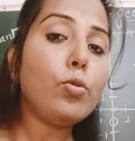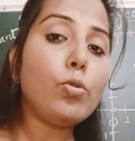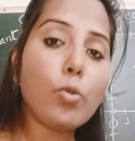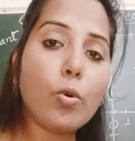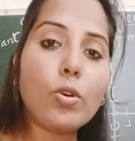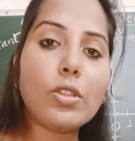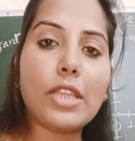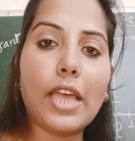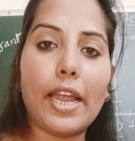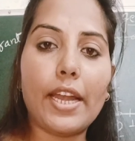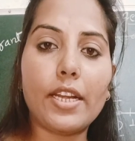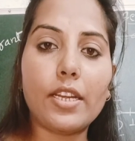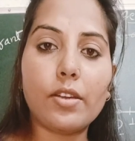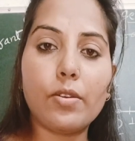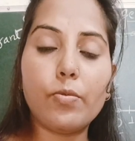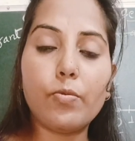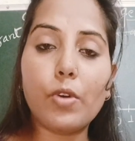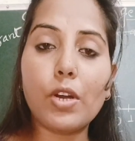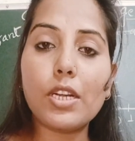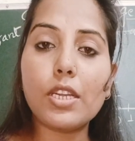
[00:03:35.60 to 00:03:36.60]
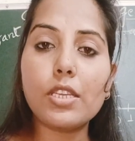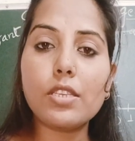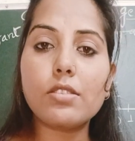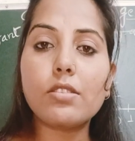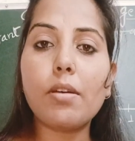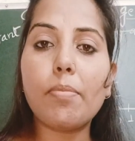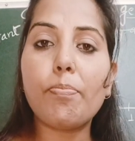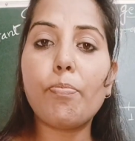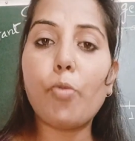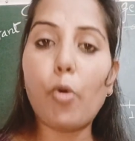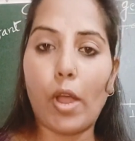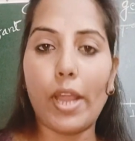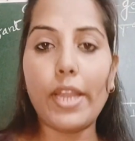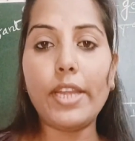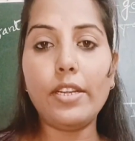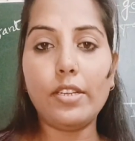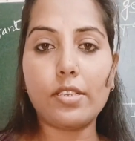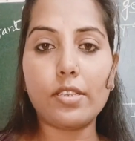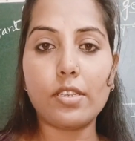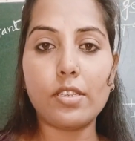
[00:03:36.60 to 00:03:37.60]
know that what is the
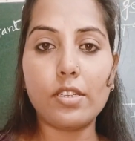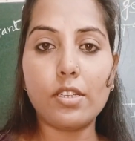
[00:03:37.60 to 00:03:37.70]
point